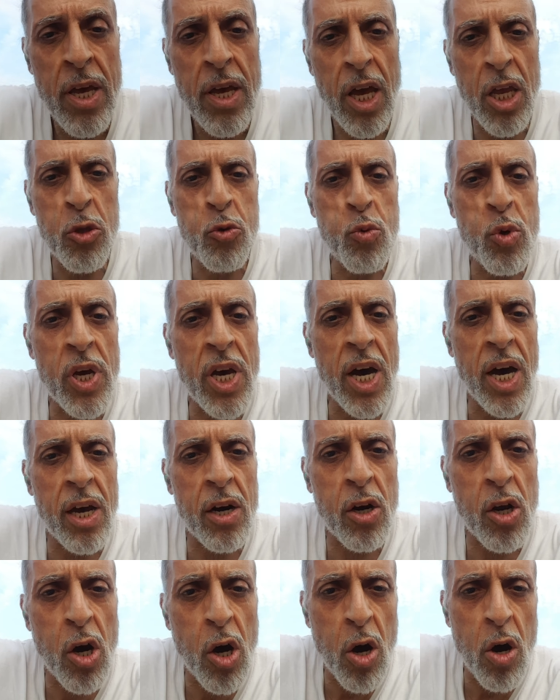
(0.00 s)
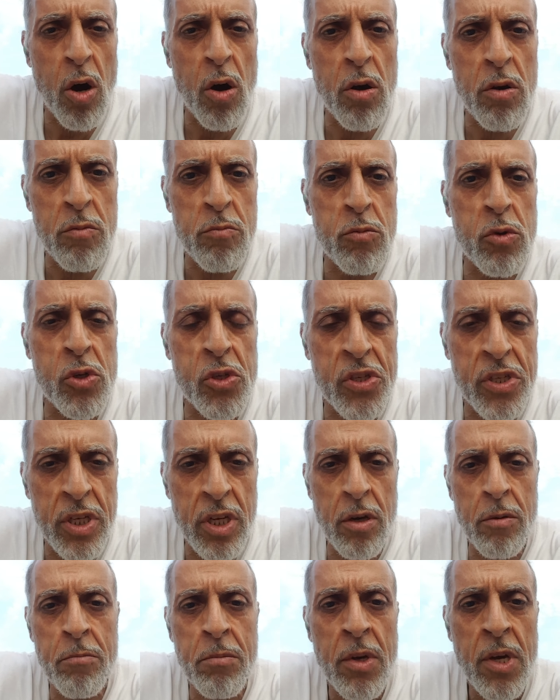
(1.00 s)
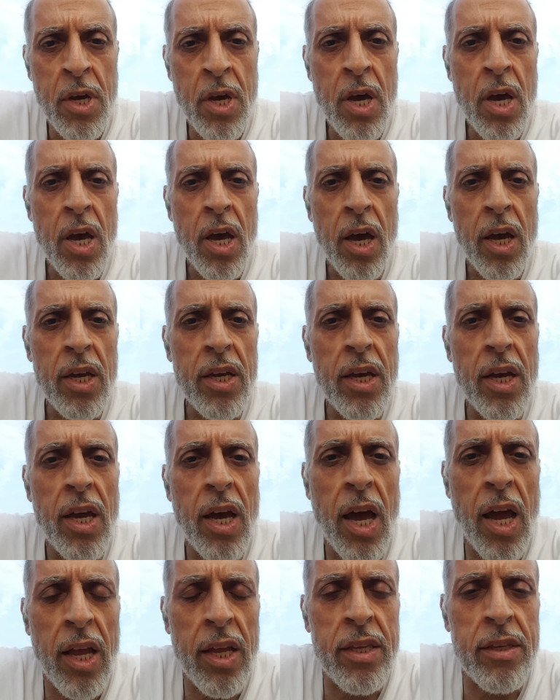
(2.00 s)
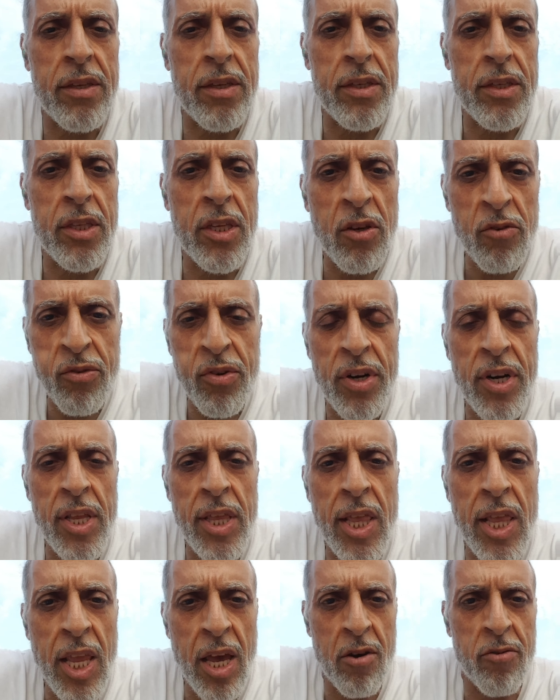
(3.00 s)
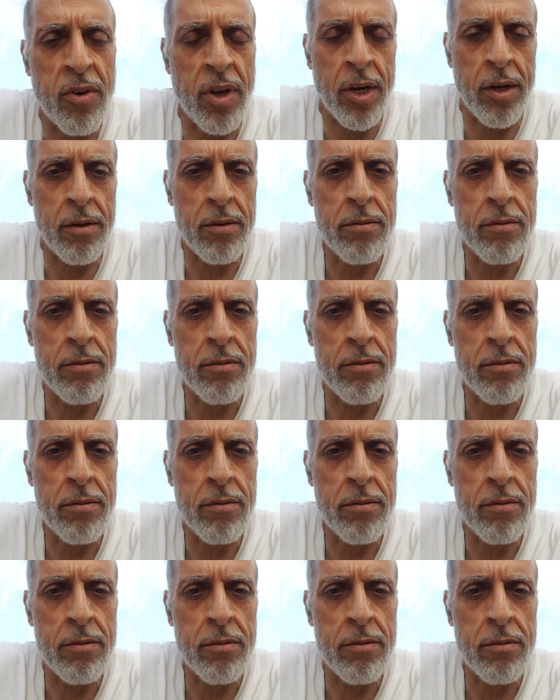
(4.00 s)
And we are all Muslim at different level.